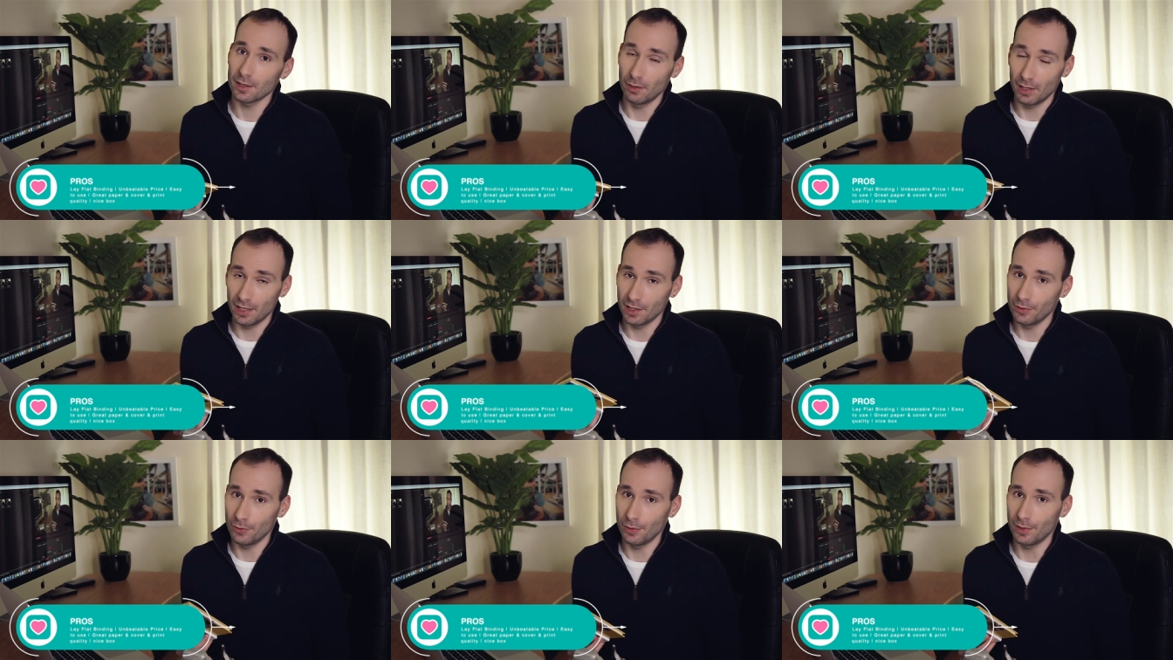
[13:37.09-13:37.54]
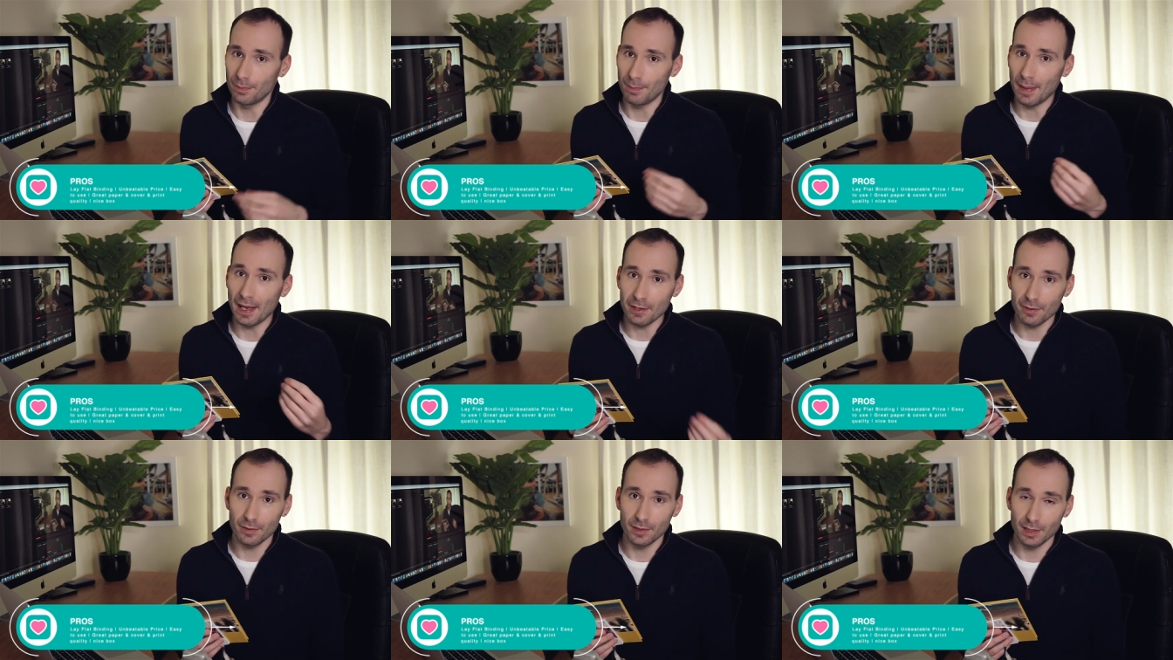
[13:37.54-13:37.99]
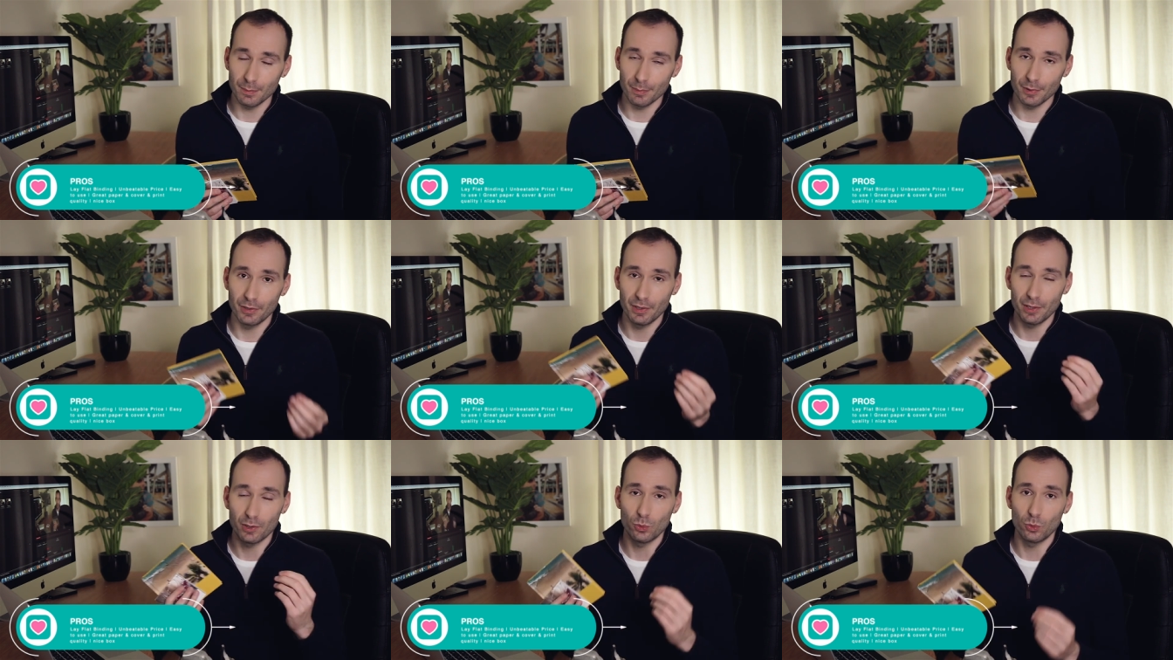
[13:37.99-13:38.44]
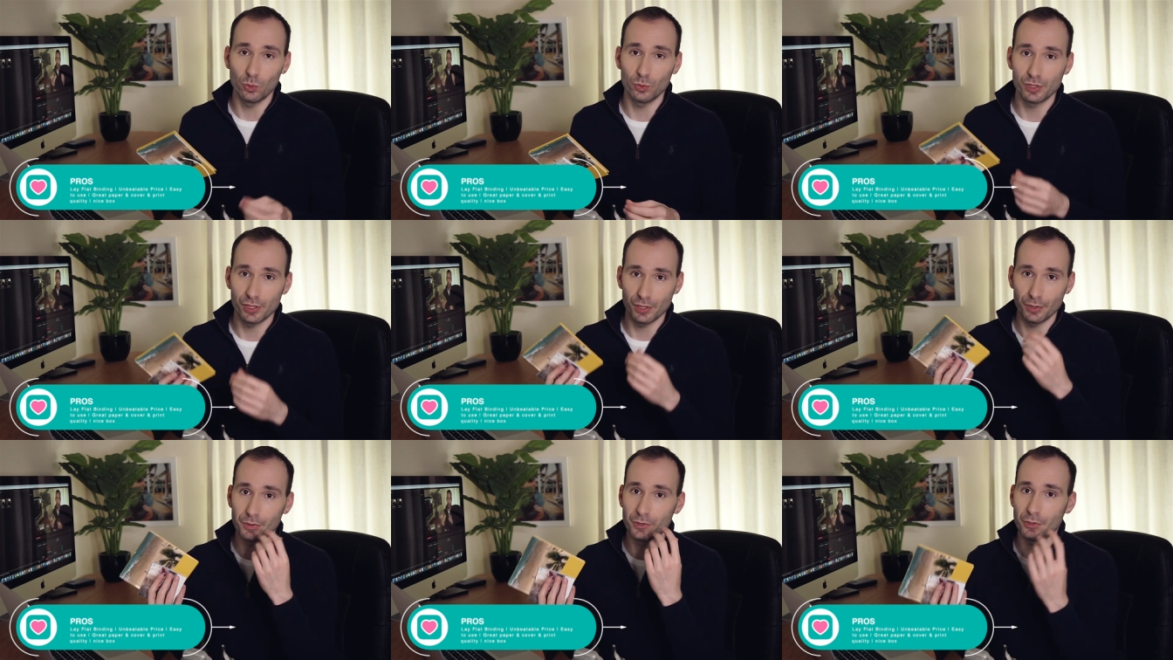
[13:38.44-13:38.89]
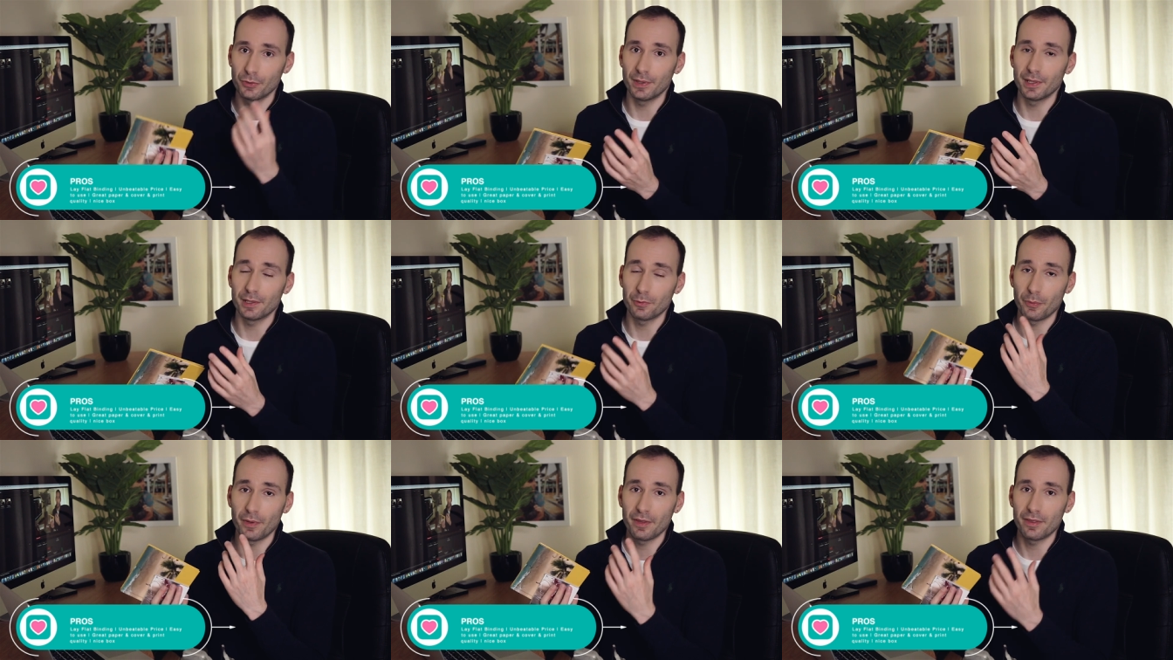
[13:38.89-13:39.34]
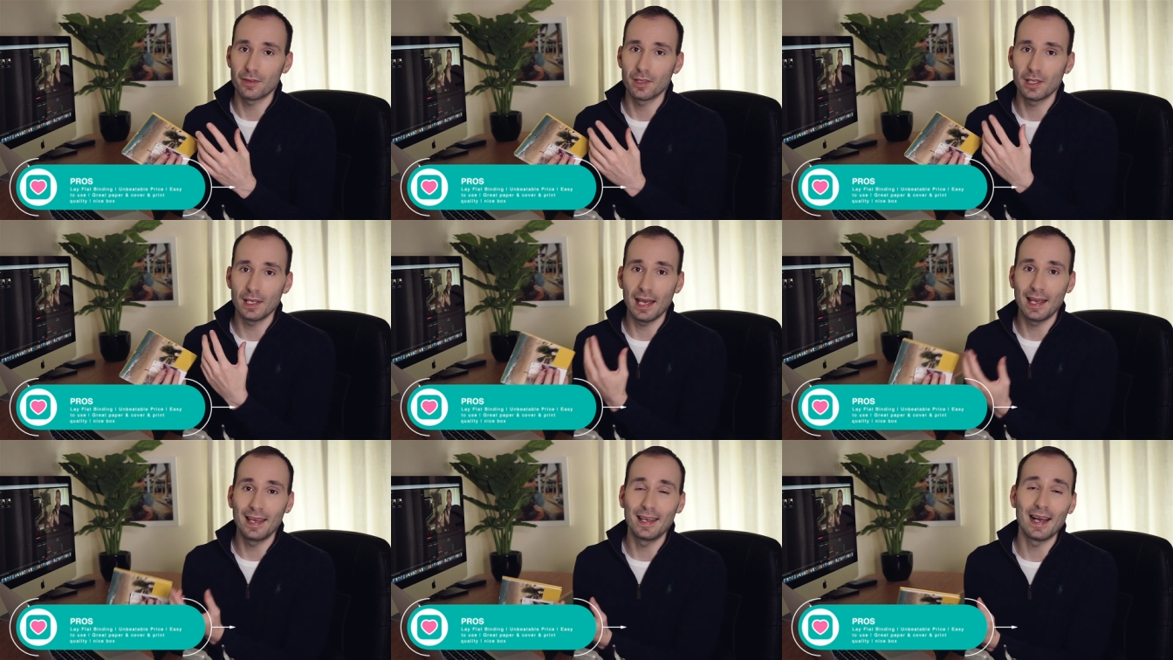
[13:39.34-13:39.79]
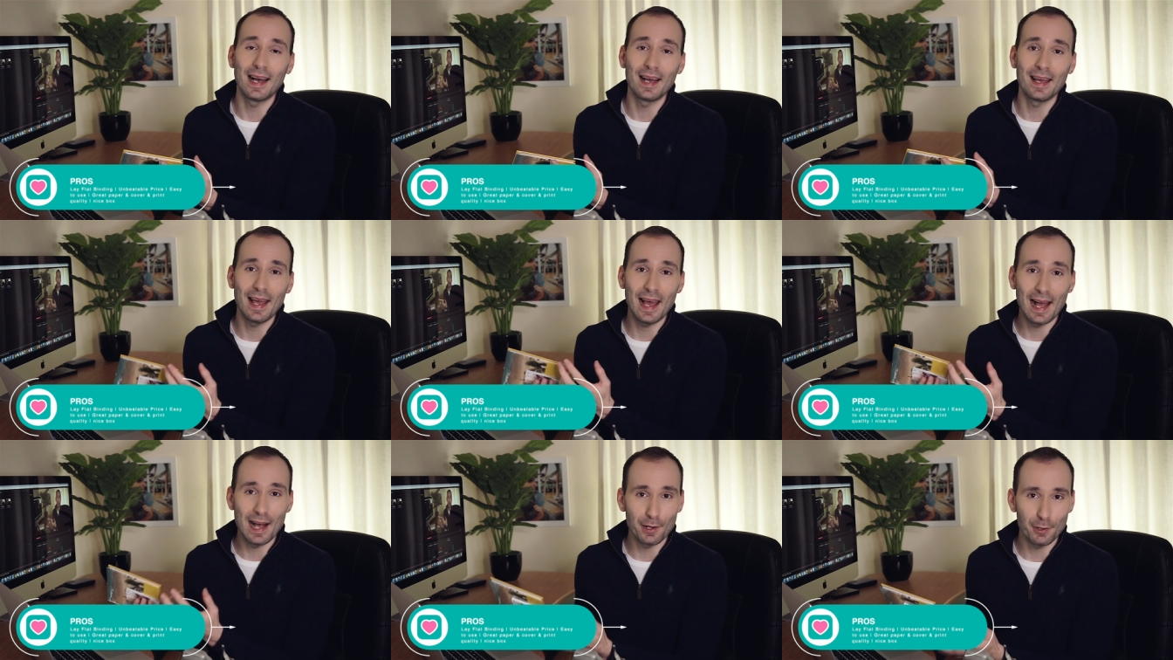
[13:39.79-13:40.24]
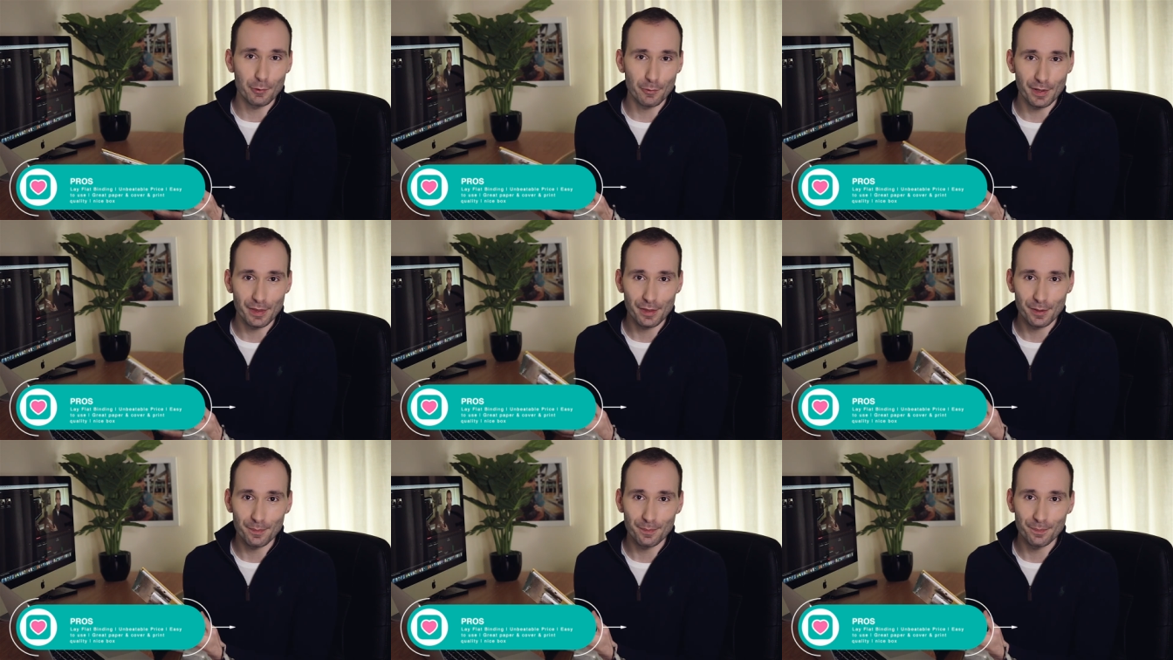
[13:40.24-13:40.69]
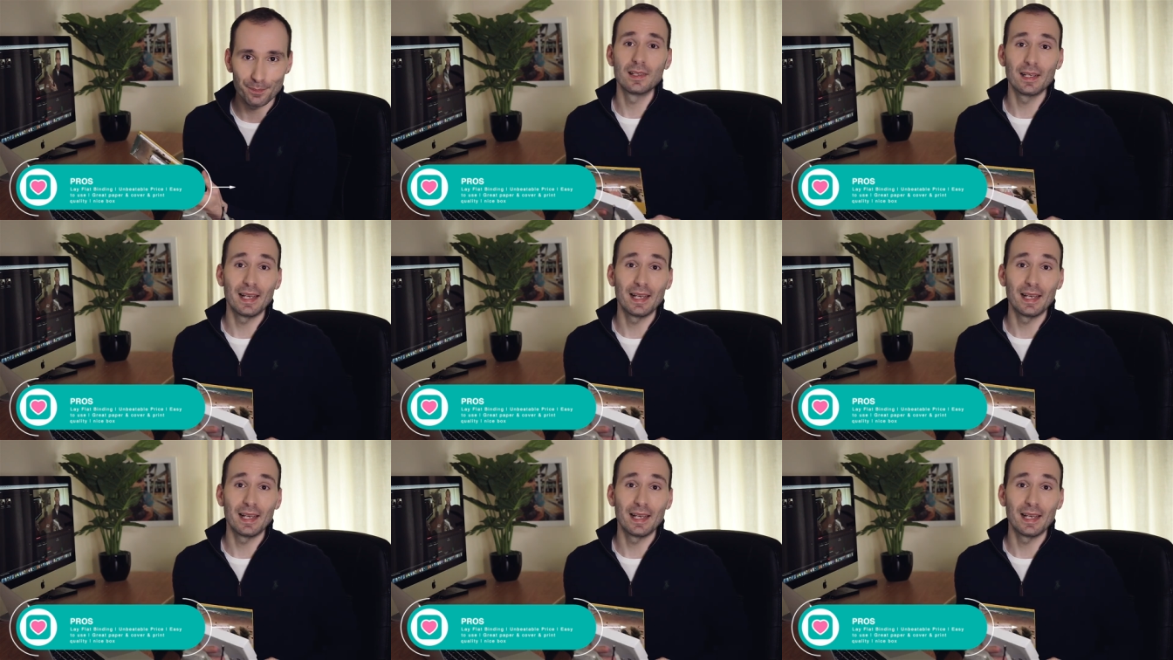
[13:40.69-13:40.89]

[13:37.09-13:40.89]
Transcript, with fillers: You can do it manually, but you can also do it with the AI algorithm.